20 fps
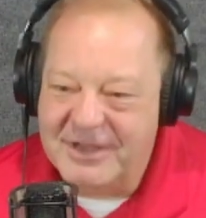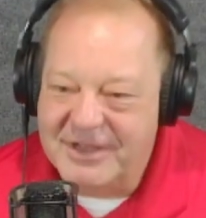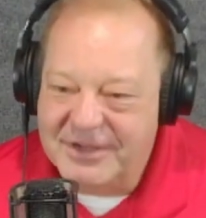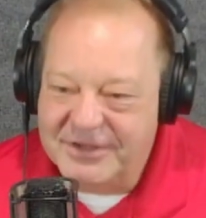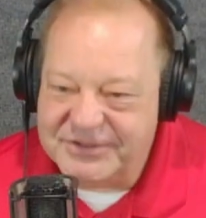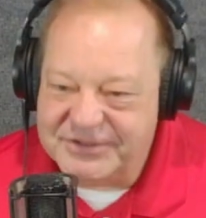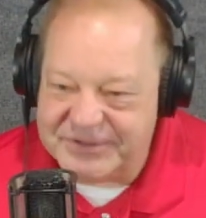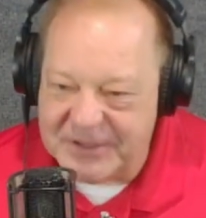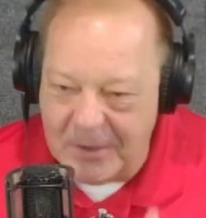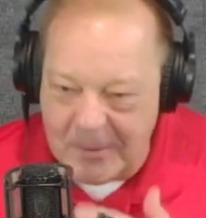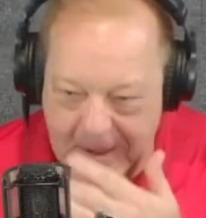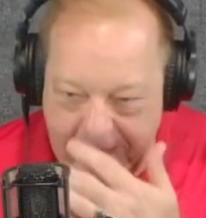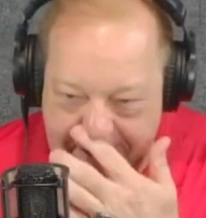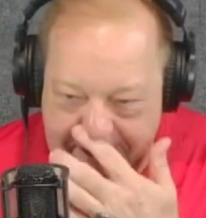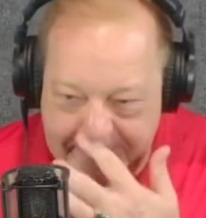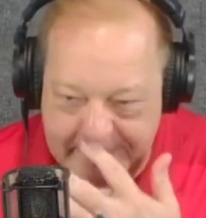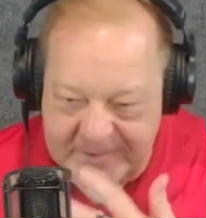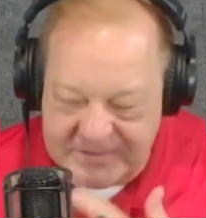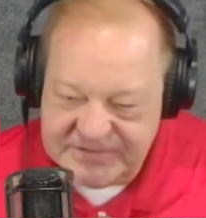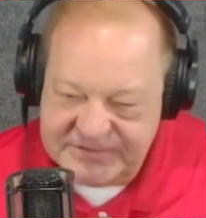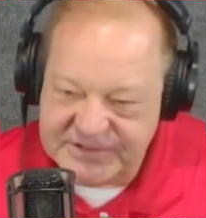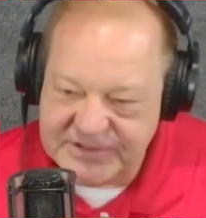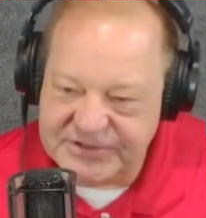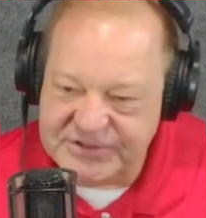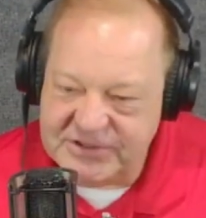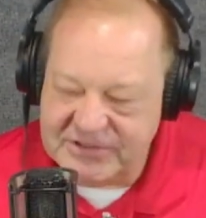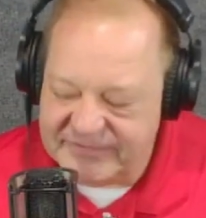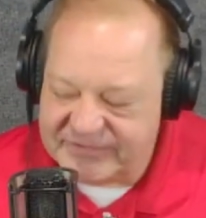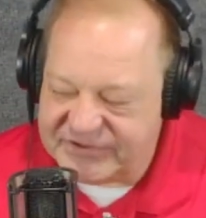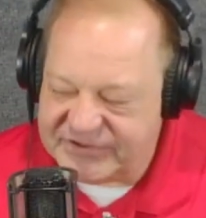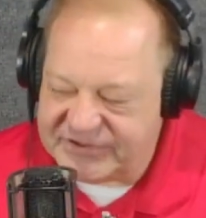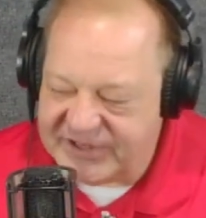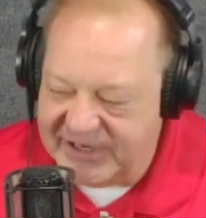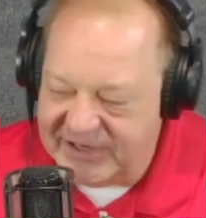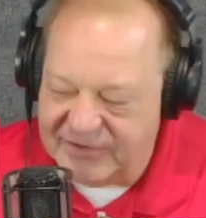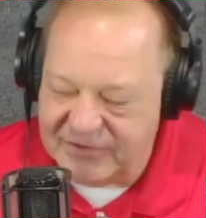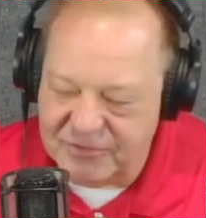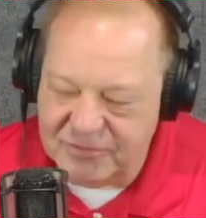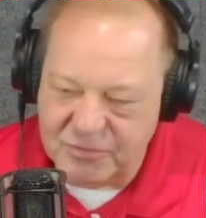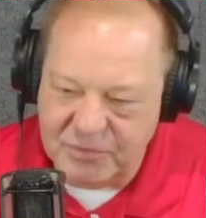So a position of a
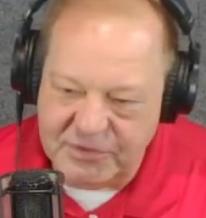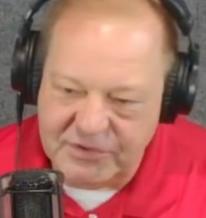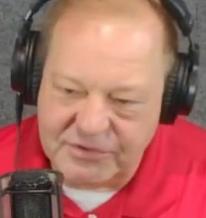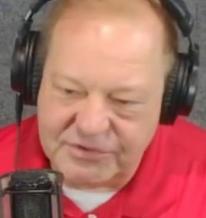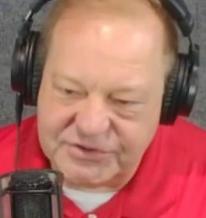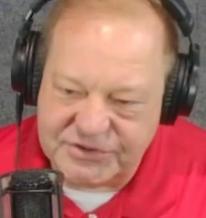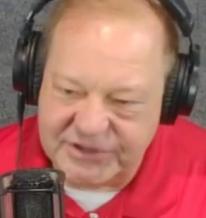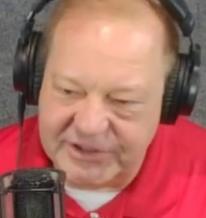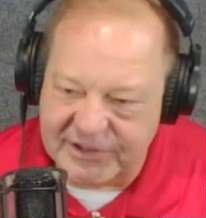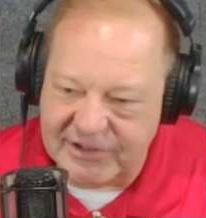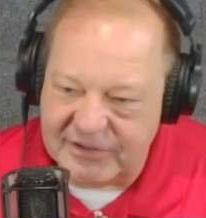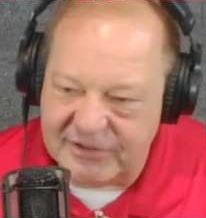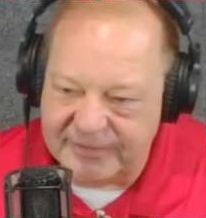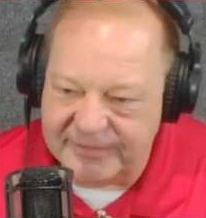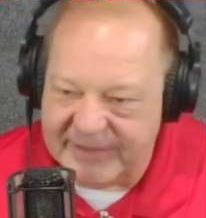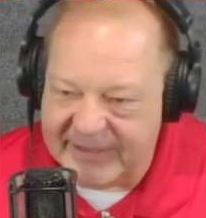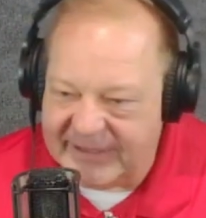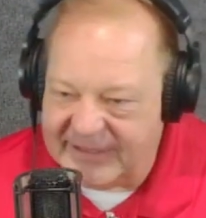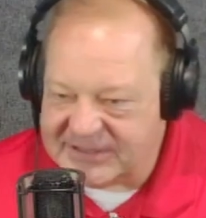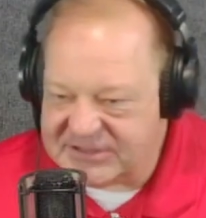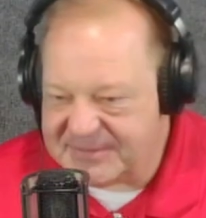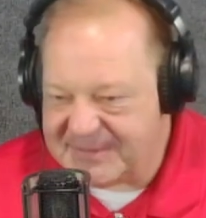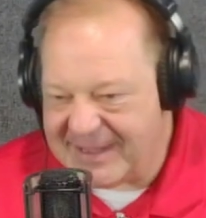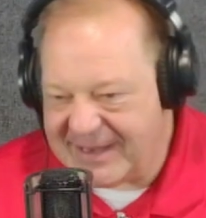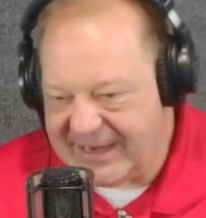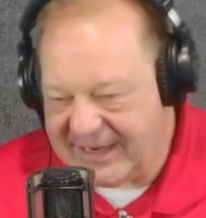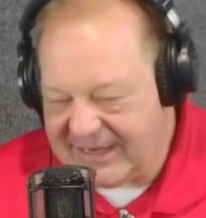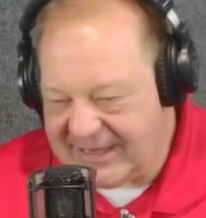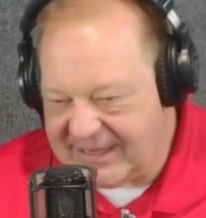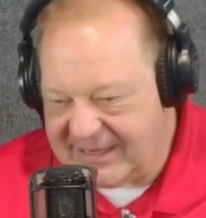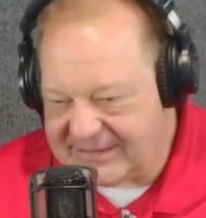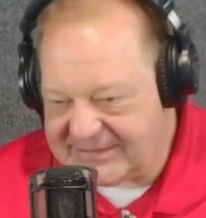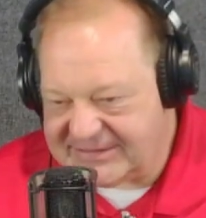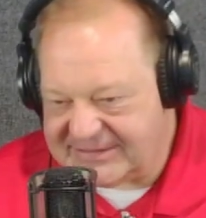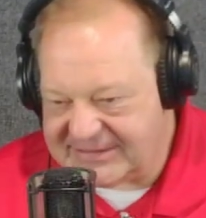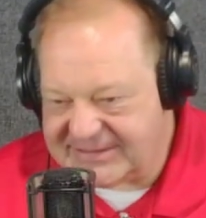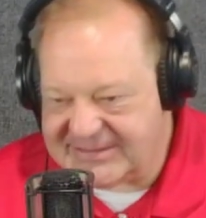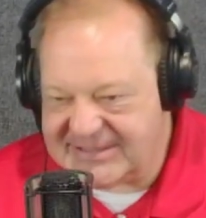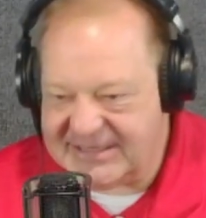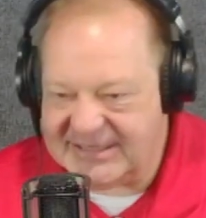standard wheelchair is about
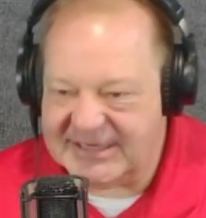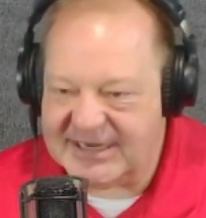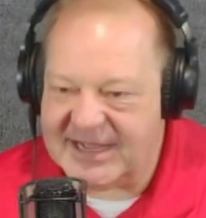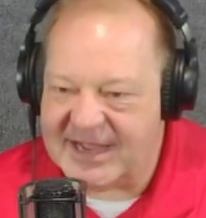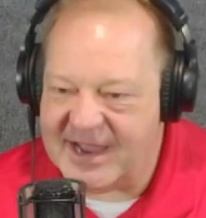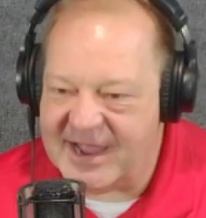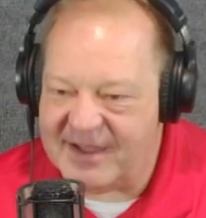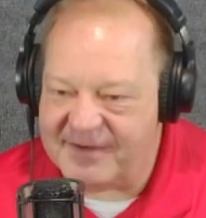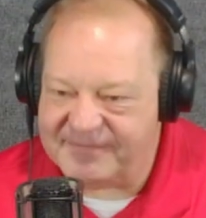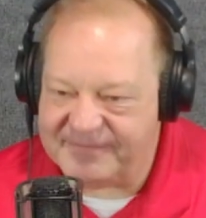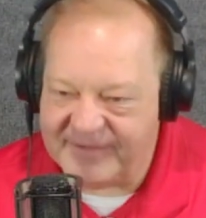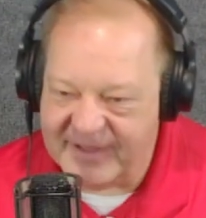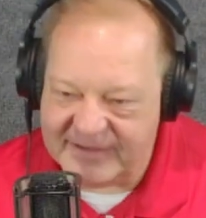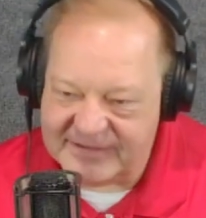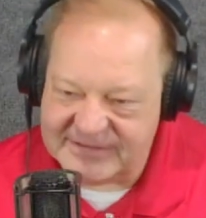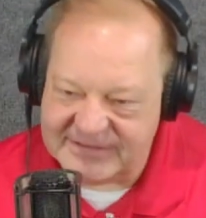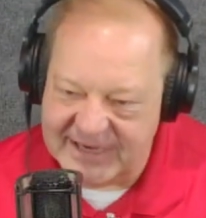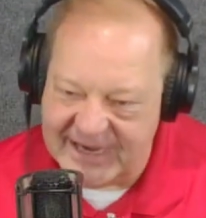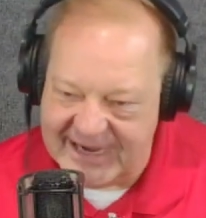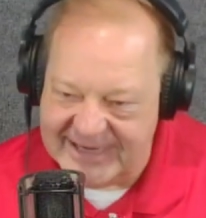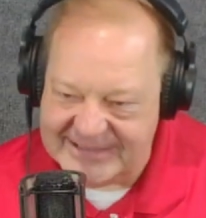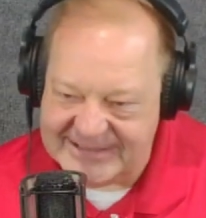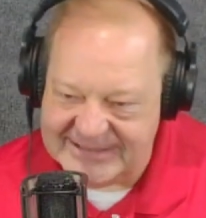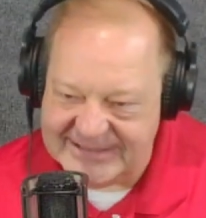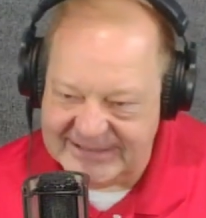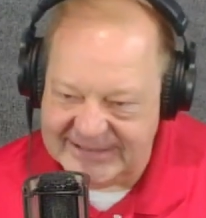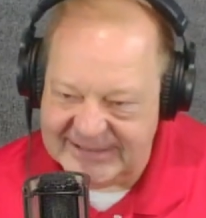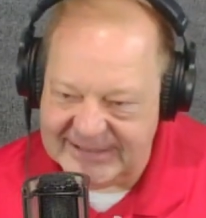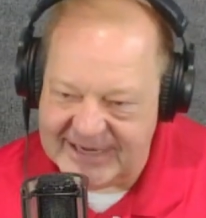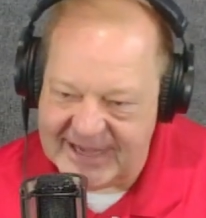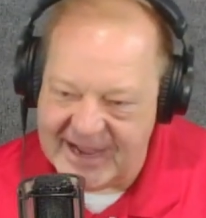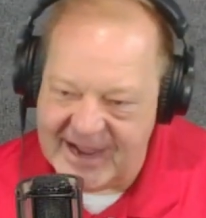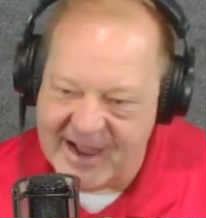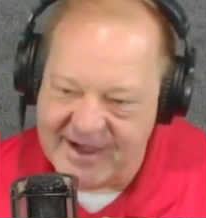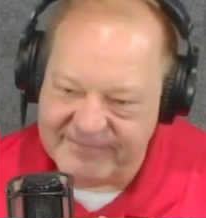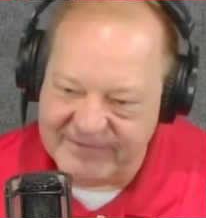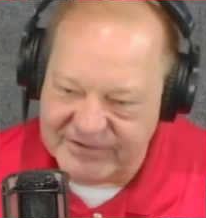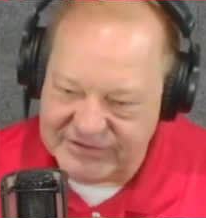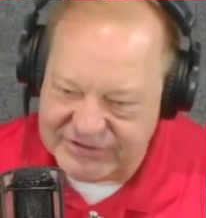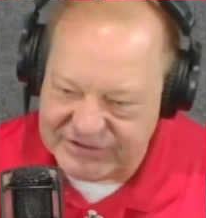16 and a half to 18 and a half
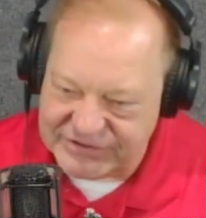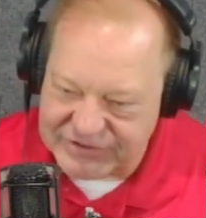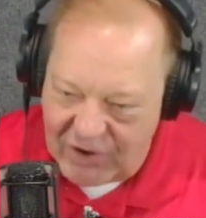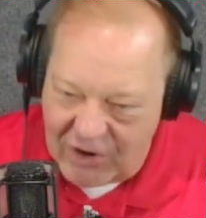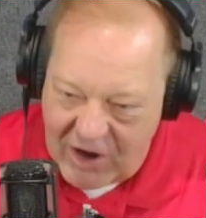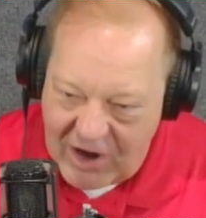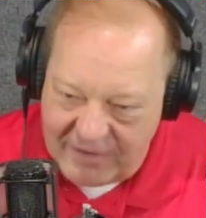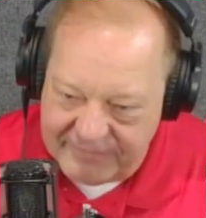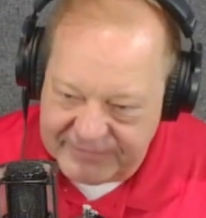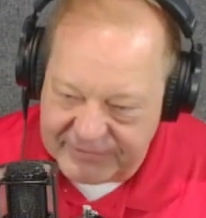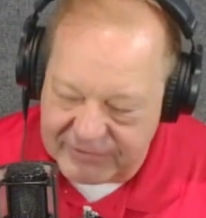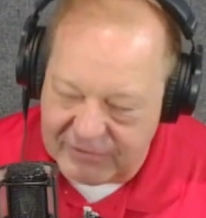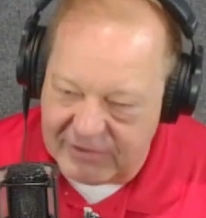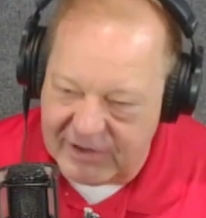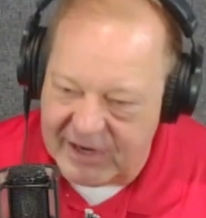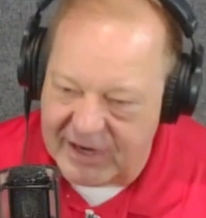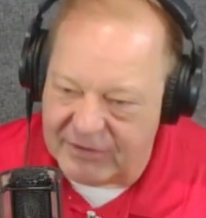inches off the ground.